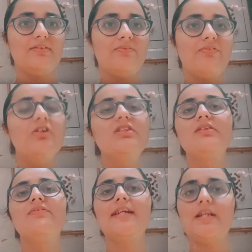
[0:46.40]
watch
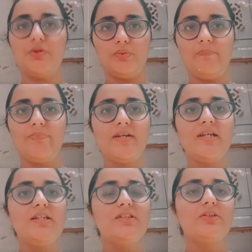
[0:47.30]
the video.
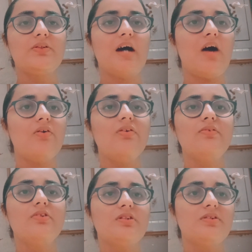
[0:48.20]
So how do you
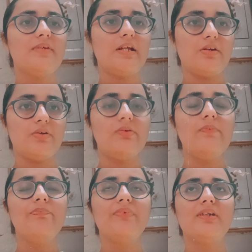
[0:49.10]
watch the video?